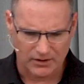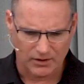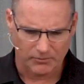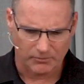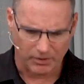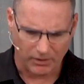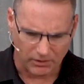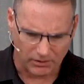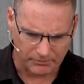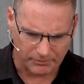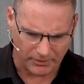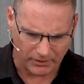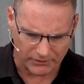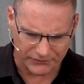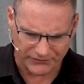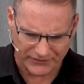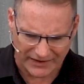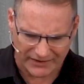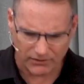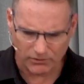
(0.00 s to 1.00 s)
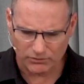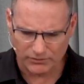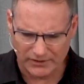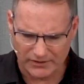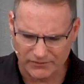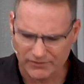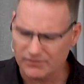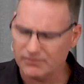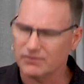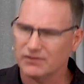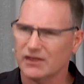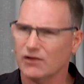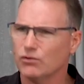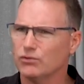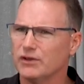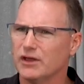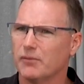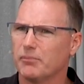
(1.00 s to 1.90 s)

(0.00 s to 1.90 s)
Paul, Paul's not only the only